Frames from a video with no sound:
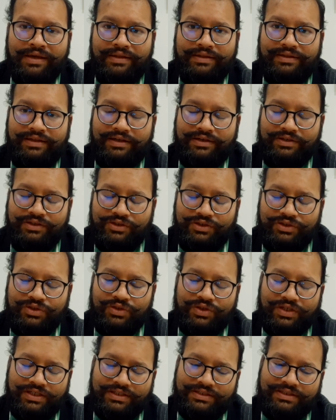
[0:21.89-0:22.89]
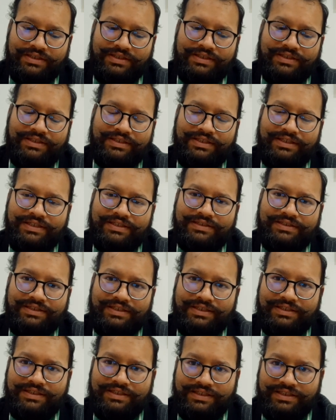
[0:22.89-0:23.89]
that you should consider
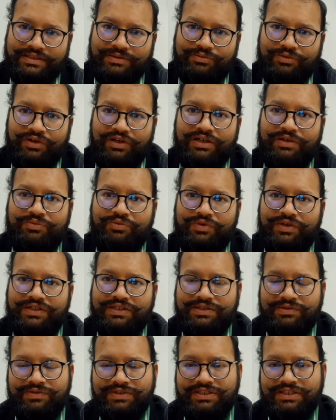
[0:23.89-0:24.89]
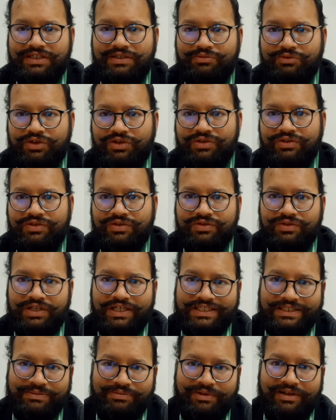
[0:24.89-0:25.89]
these bullet points which I am going to
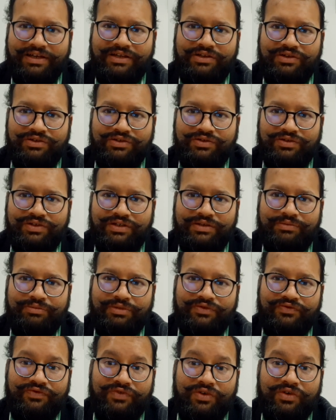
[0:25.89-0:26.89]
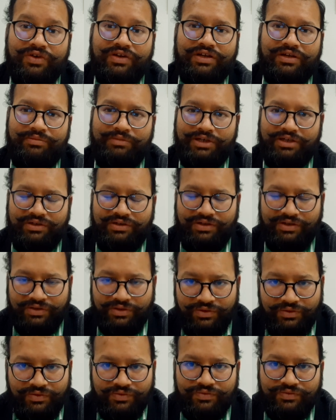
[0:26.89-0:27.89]
explain you today before coming
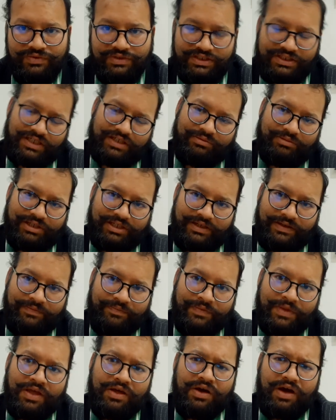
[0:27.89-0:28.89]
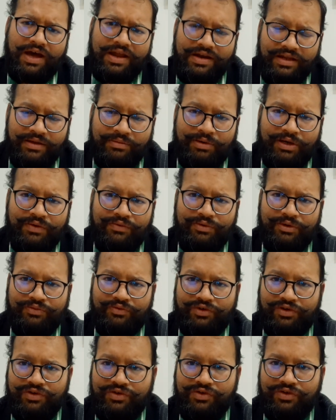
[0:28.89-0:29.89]
to Germany. And even
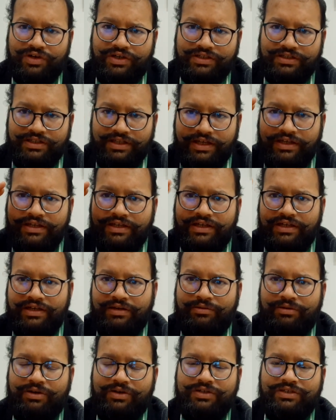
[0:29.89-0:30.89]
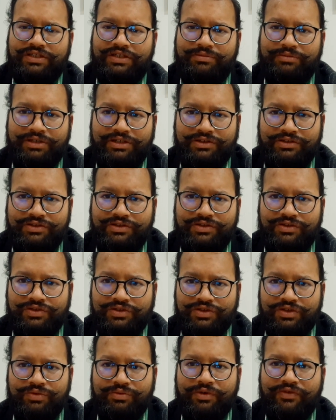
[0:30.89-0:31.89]
before you are thinking about Germany, you
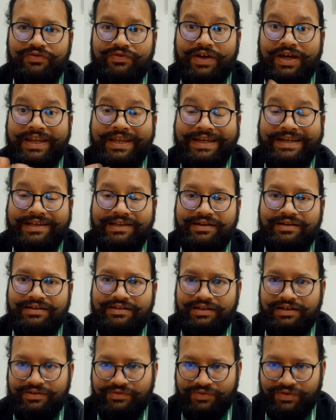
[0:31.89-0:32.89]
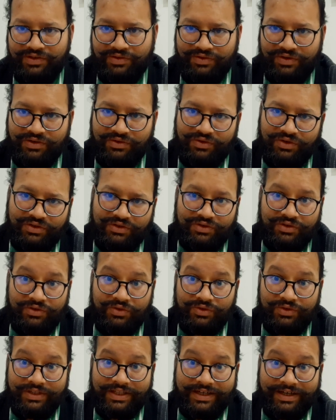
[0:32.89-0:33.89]
should be very clear that what you are going to
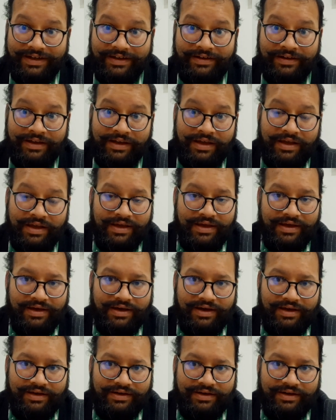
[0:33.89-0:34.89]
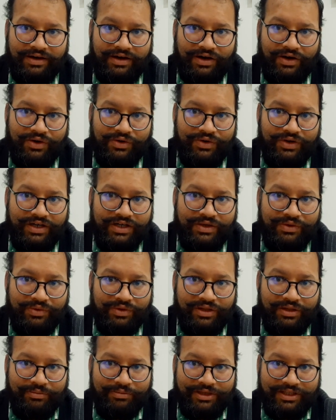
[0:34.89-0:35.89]
do there and how it
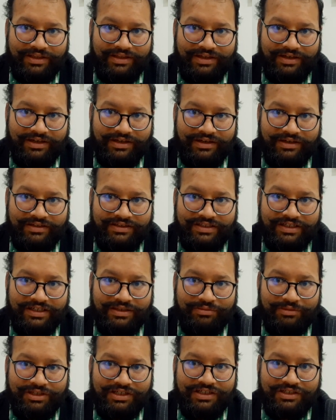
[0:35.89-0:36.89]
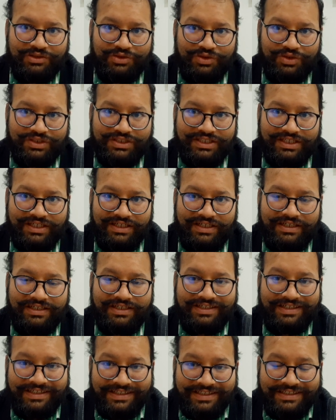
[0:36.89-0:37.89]
will be there. Germany,
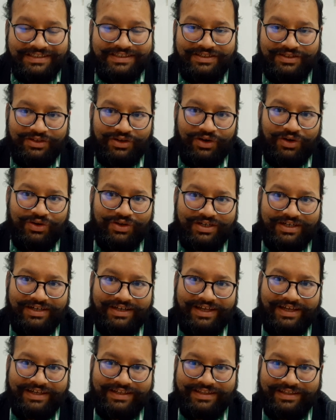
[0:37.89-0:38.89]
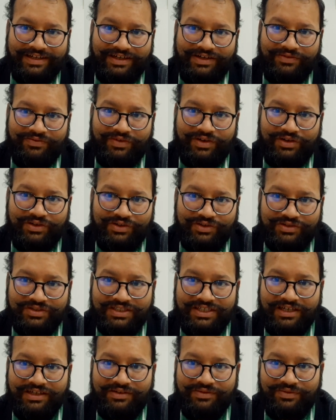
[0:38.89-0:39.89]
Switzerland is not like that what you
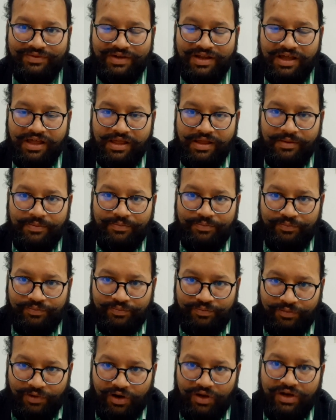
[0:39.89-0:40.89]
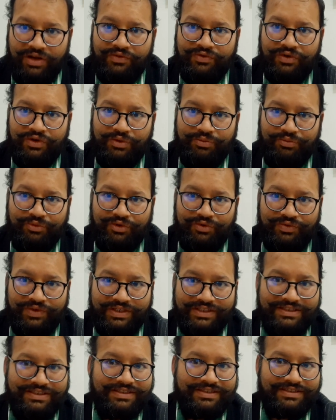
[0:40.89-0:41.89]
see in Bollywood
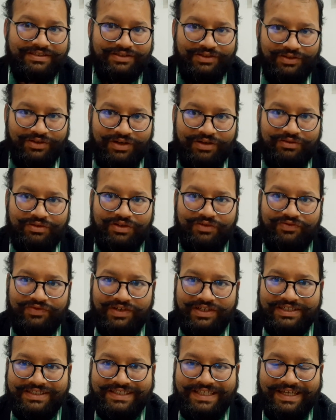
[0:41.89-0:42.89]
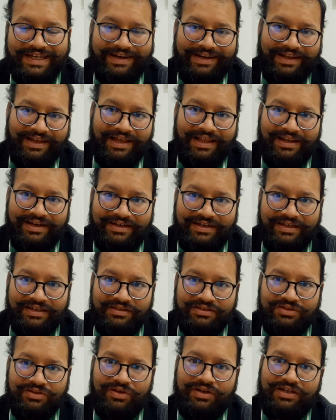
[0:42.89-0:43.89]
movies. You have to face the reality.
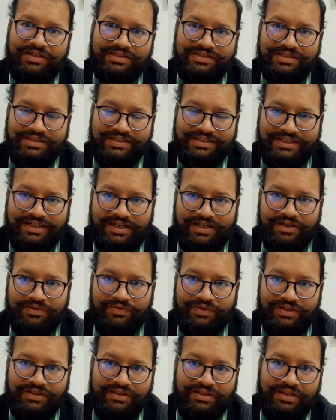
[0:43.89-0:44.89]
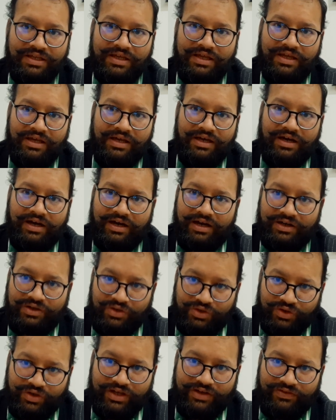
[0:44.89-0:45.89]
So let's start with
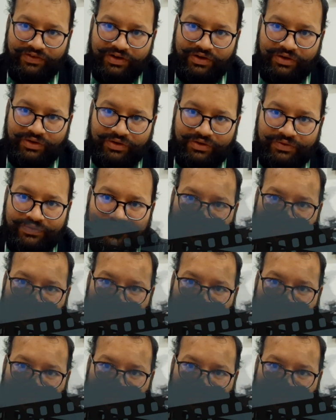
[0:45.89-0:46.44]
today's video.